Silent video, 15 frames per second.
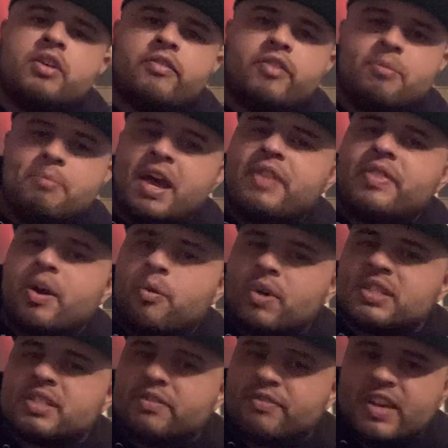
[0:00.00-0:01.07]
For a man that
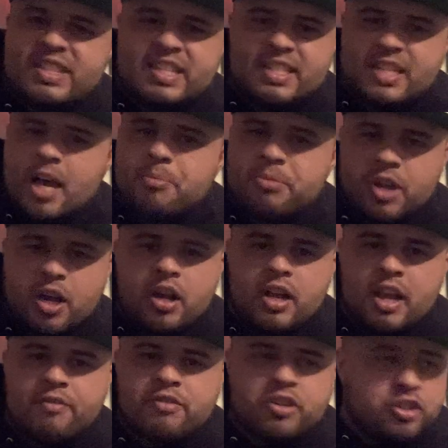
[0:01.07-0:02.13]
wants to fight the top dog
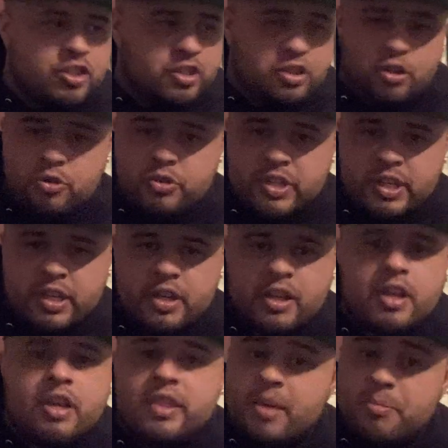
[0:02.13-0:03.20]
after just losing,
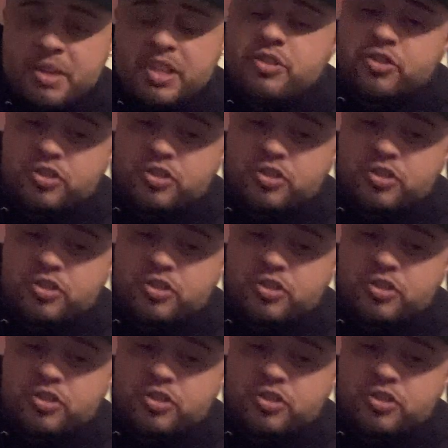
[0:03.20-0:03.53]
that means